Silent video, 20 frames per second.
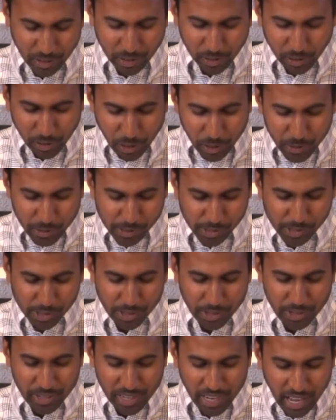
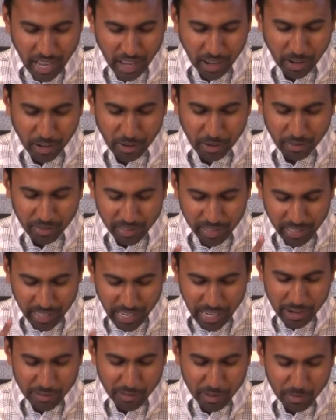closer now than
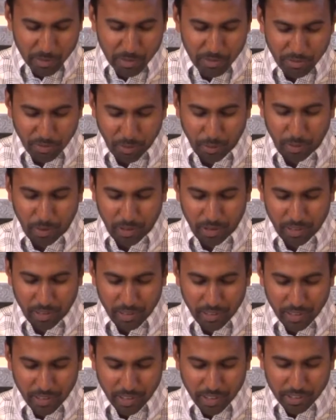ever before
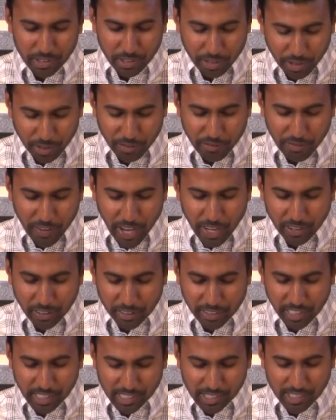to their
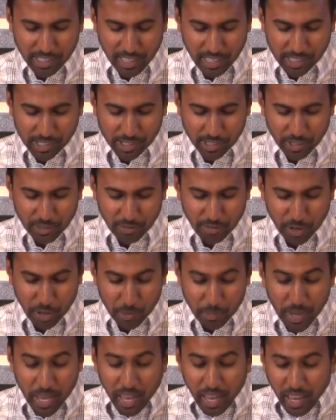final destination of
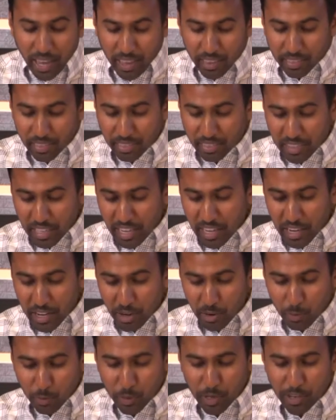Rome. And
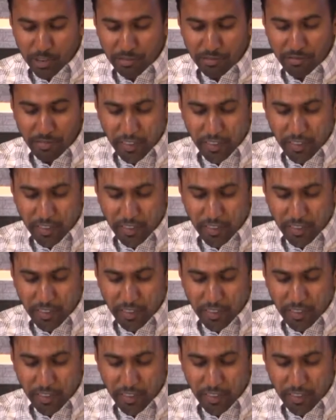there we